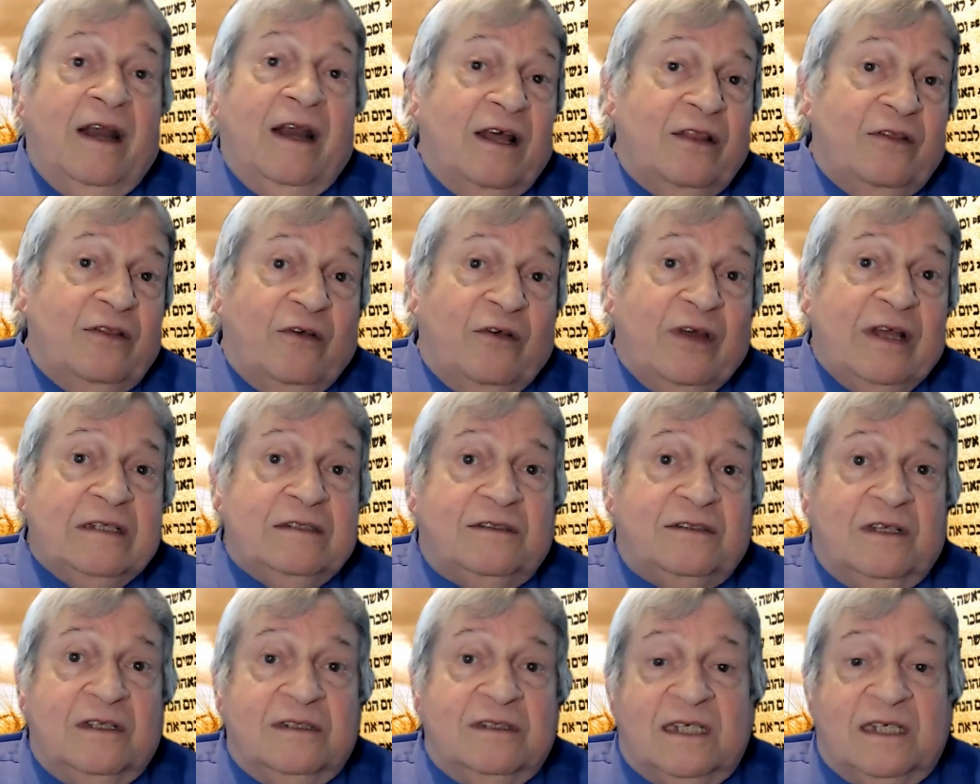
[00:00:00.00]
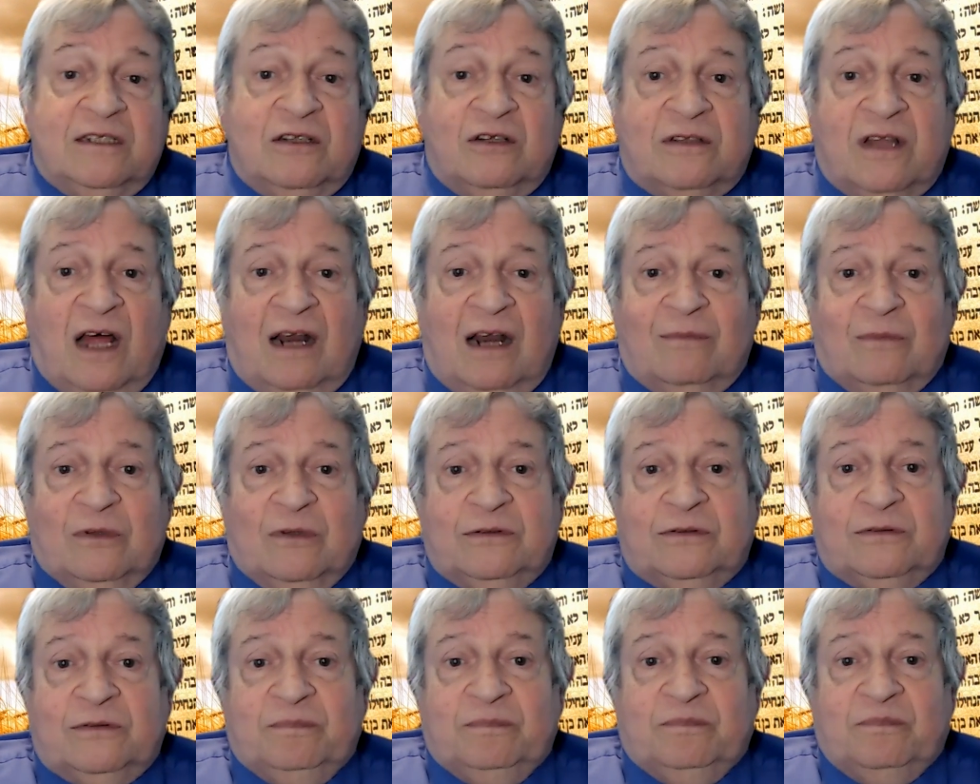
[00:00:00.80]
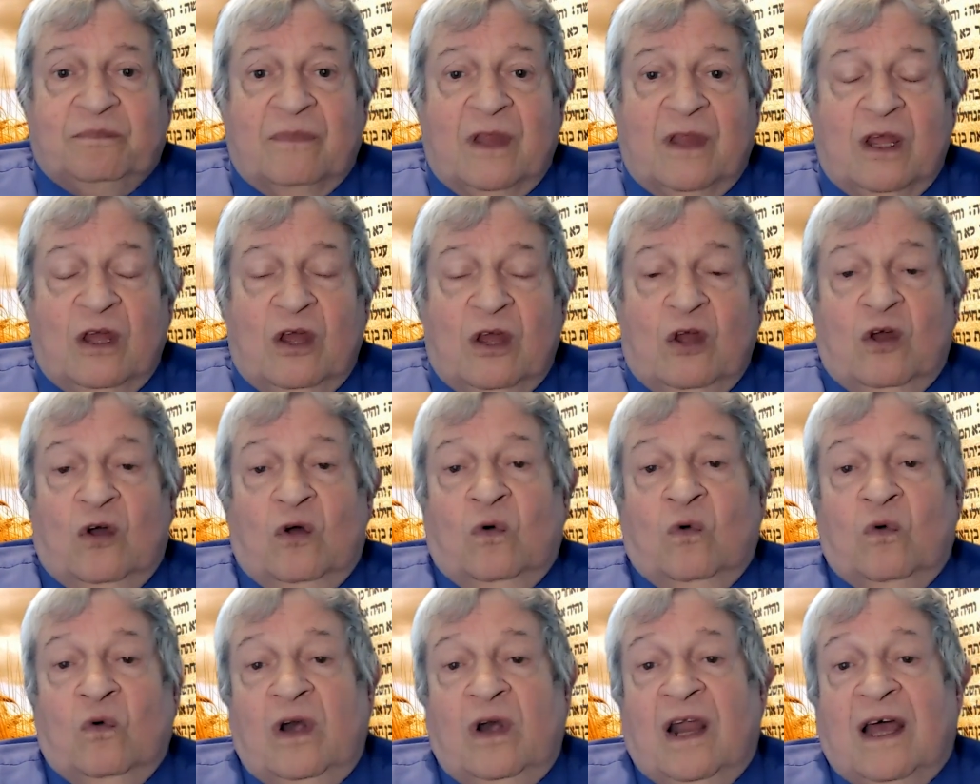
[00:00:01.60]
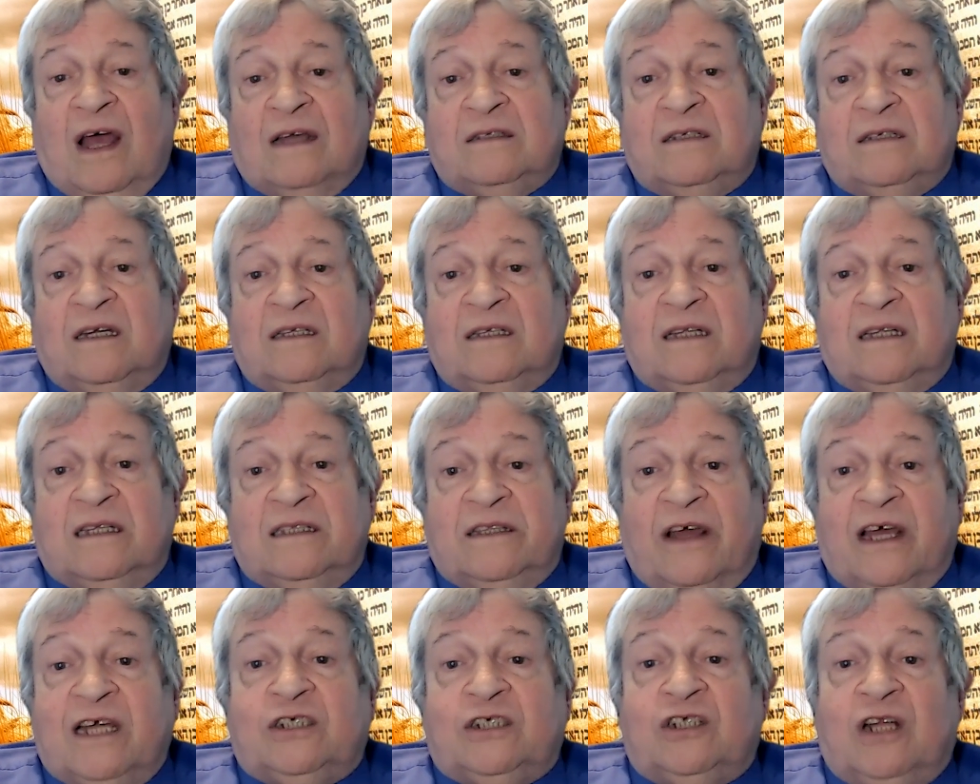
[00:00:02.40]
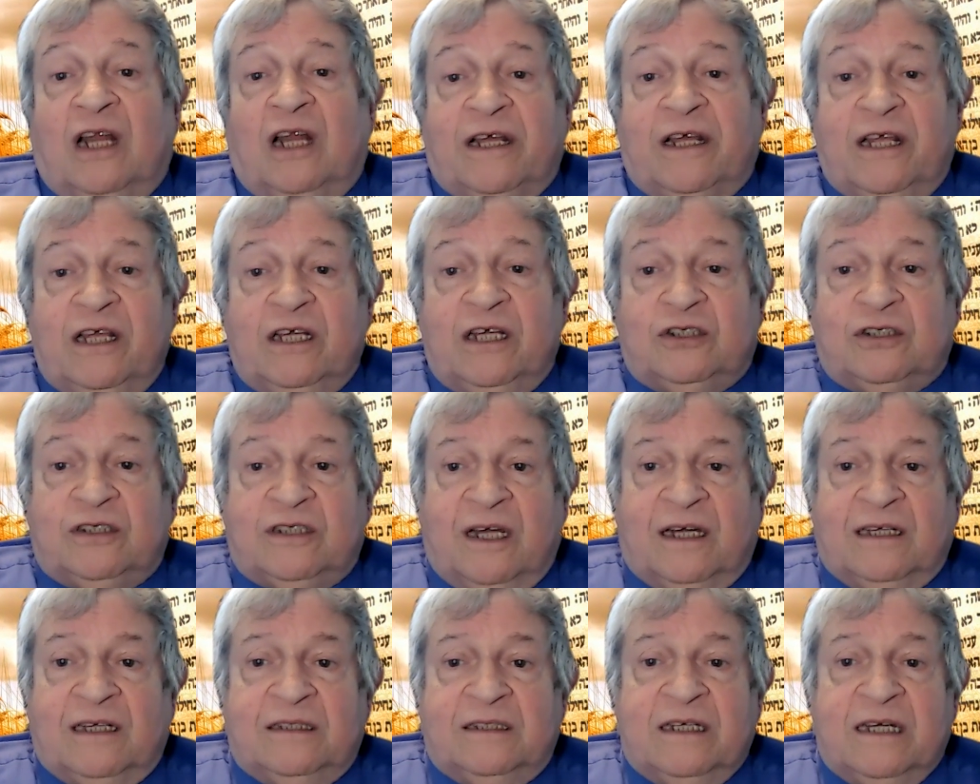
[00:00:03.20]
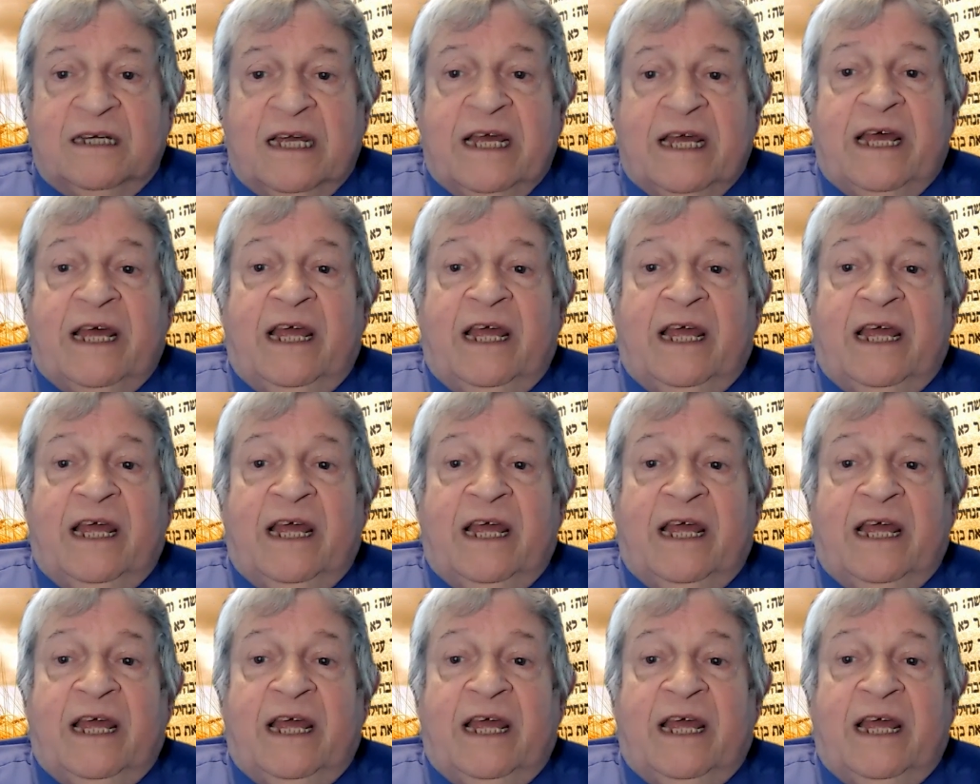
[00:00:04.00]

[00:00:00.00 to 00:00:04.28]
Another instance in the Talmud. Ulla said that Resh Lakish said,